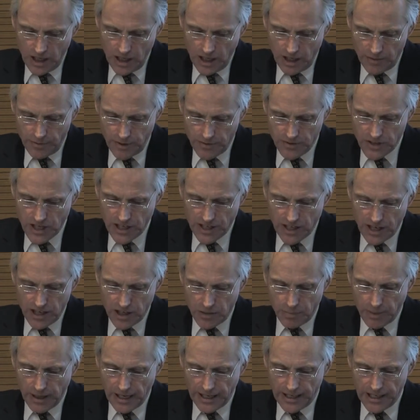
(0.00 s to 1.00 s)
and we've set
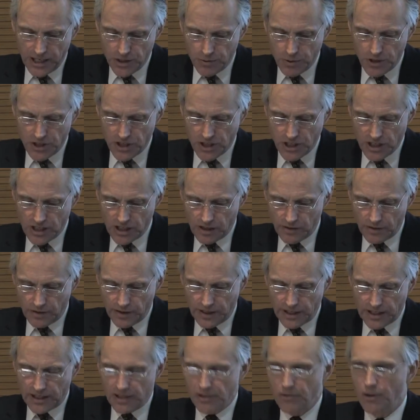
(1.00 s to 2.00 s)
out a package which can
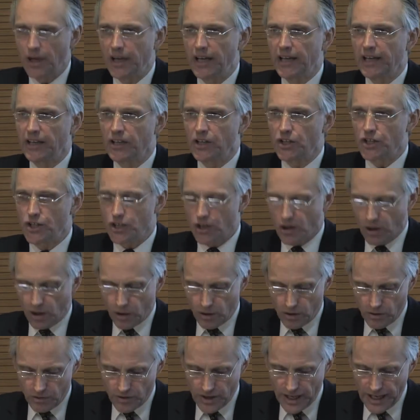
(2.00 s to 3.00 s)
deliver a range
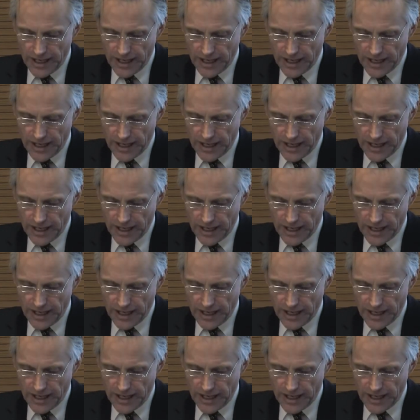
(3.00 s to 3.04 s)
of